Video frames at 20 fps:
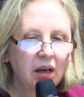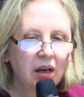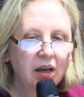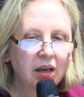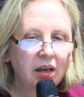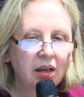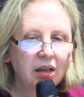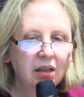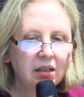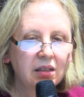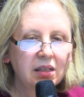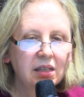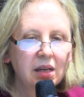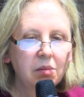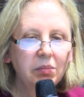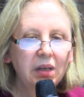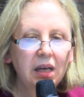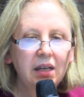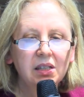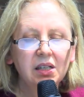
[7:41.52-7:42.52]
Uh,
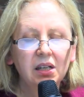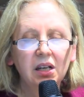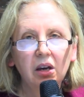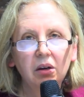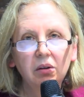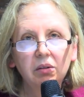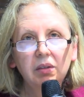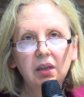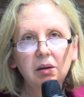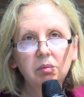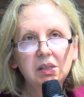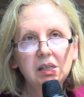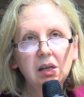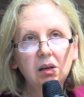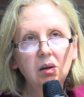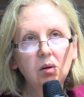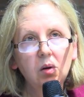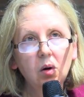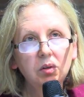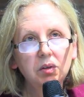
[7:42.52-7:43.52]
some years ago, there was a
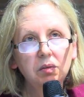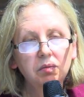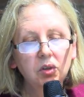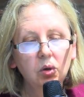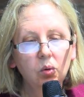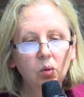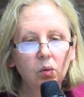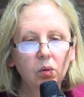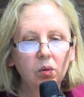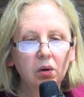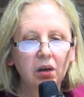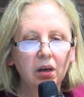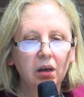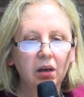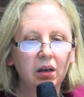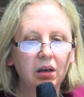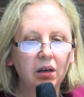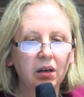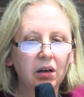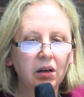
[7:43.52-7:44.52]
lot of talk
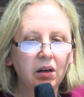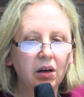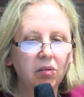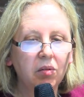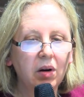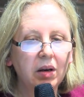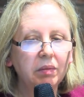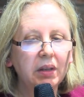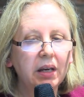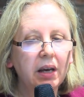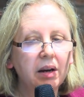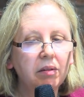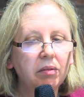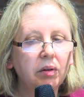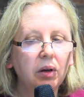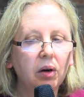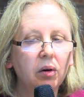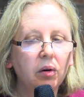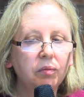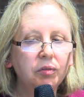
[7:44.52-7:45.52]
uh, around the
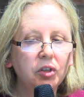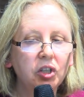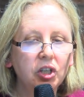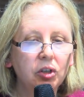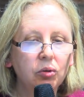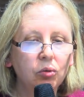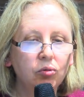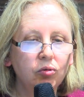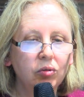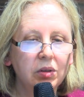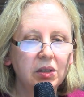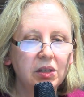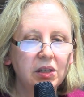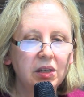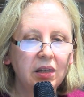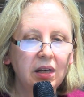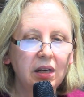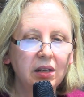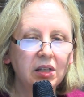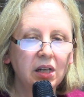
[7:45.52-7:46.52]
area of children's
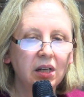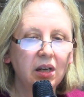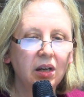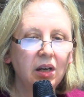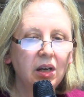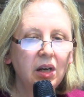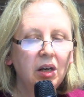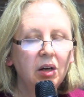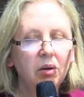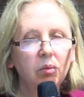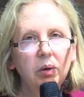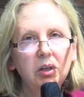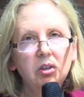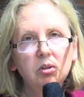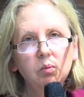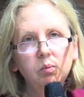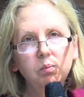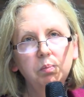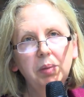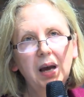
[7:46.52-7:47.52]
theatre which
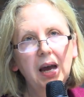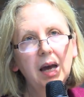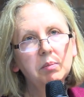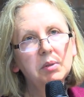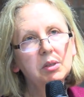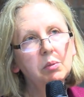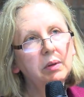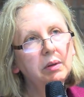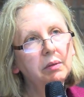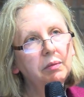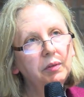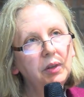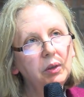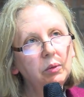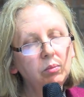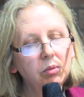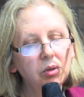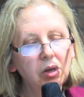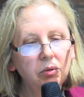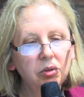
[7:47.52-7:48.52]
perhaps with a few
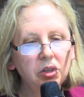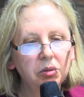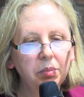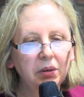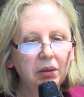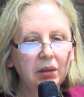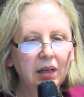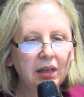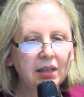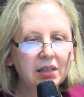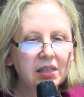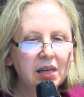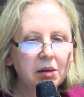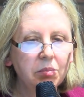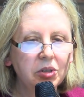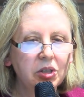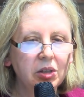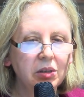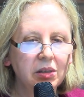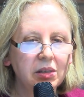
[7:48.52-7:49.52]
notable
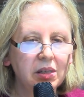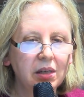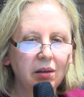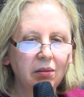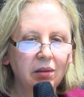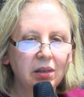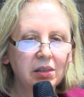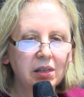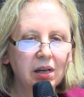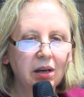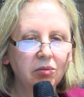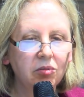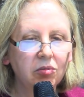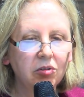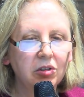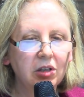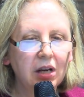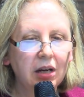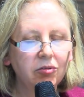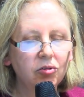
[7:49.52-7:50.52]
exceptions in this
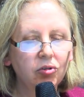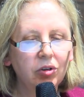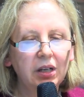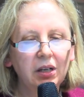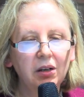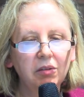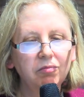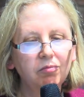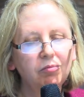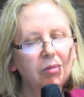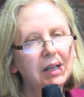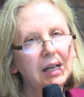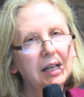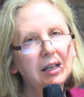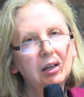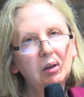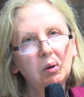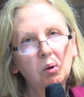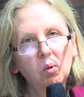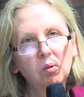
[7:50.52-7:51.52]
country of really
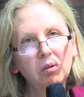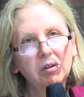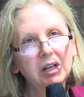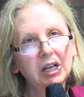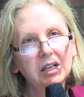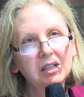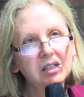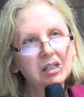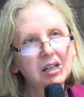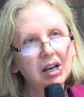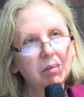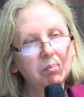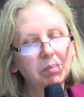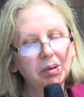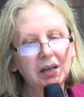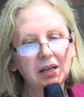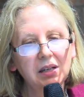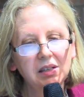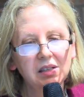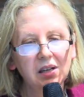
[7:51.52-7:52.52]
glorious
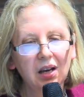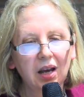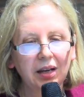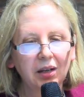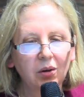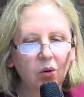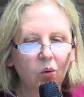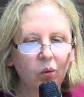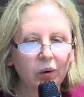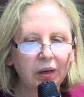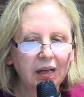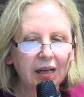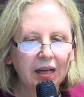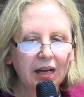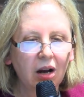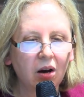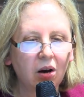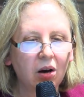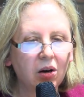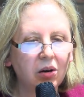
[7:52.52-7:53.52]
companies like Oily
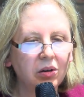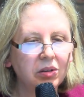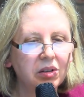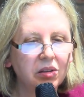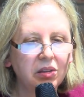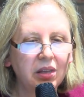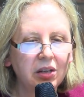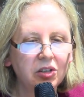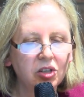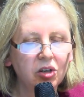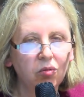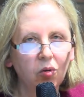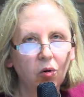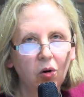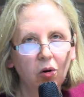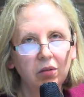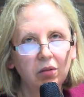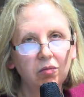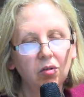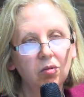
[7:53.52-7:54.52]
Cart, Theatre
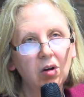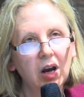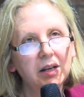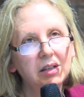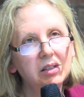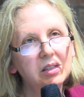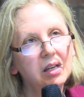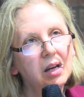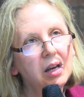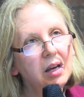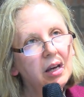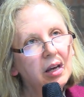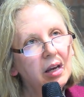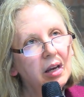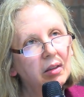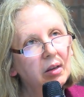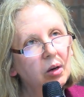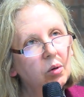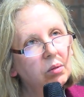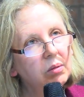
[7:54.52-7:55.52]
Rights,
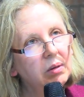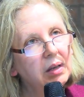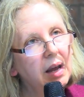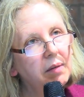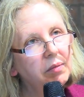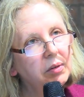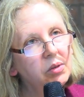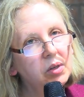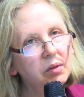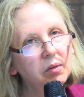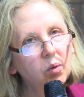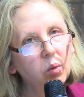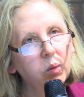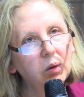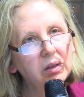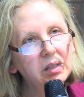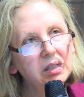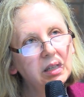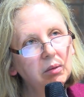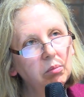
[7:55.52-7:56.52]
the levels of
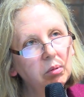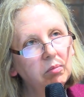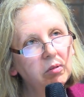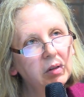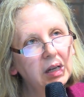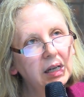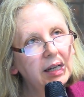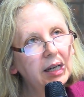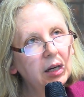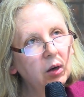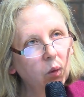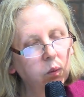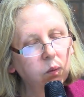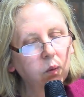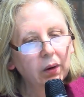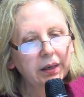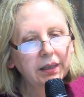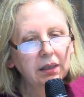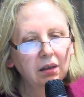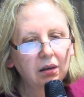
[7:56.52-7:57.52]
quality were really
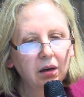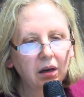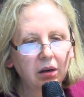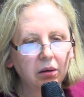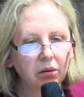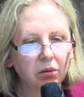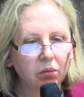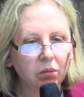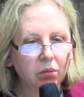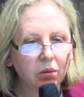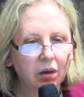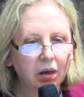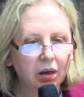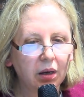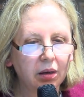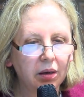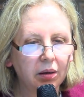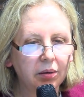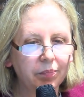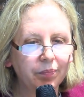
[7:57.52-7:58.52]
quite low.
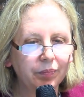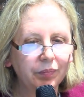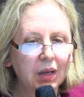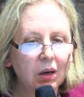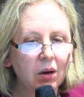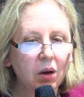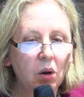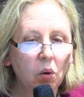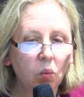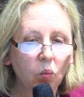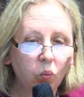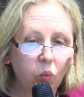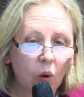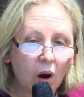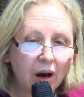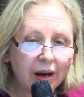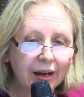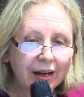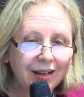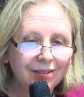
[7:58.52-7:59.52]
Um,
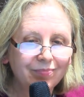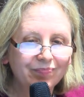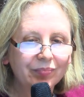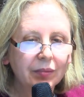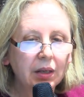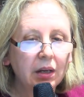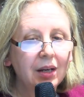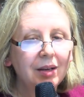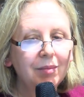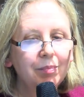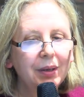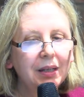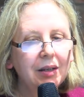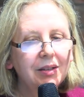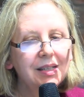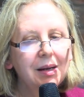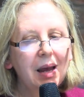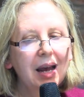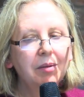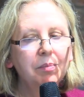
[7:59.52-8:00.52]
why?
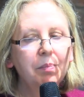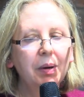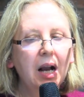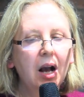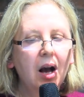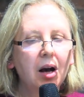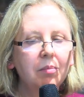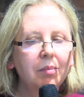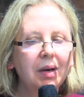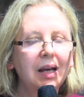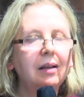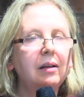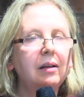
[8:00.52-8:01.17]
Because it had become a